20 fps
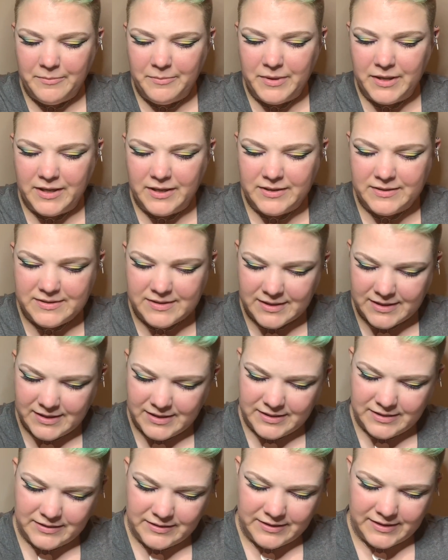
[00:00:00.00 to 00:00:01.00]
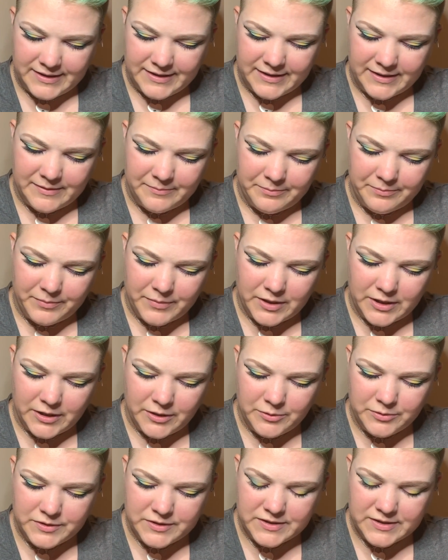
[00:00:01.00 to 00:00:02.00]
because it kind of like
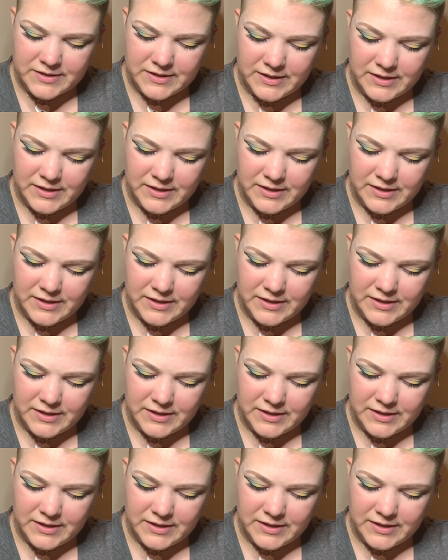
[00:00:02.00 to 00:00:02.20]
coats